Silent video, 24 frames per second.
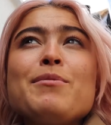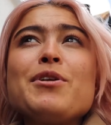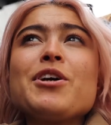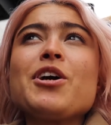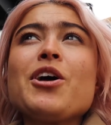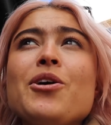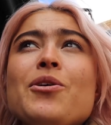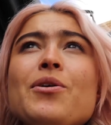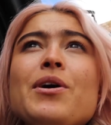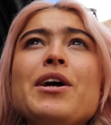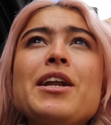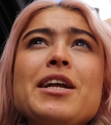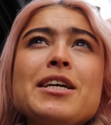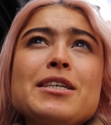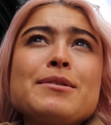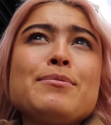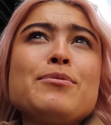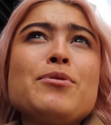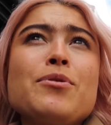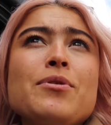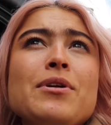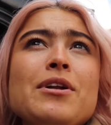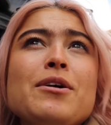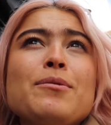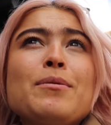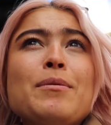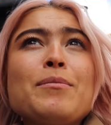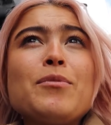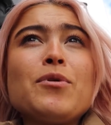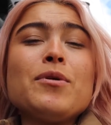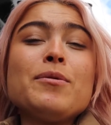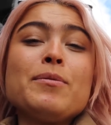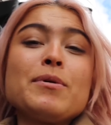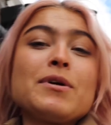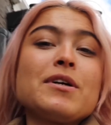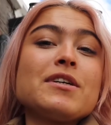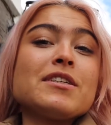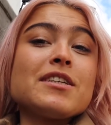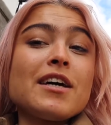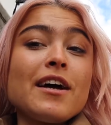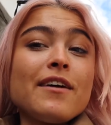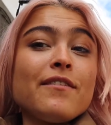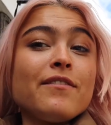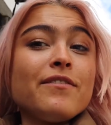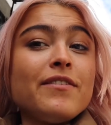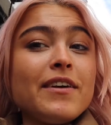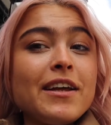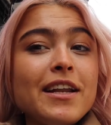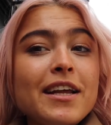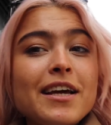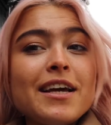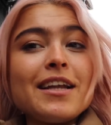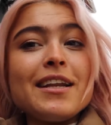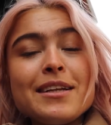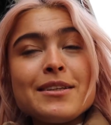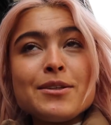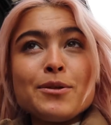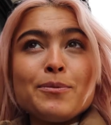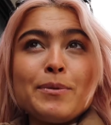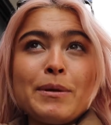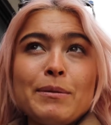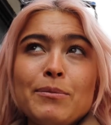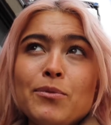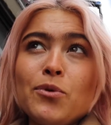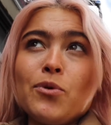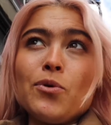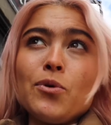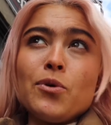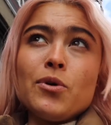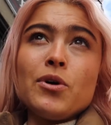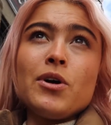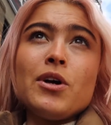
gonna go and explore a little bit more because I'm feeling a little bit more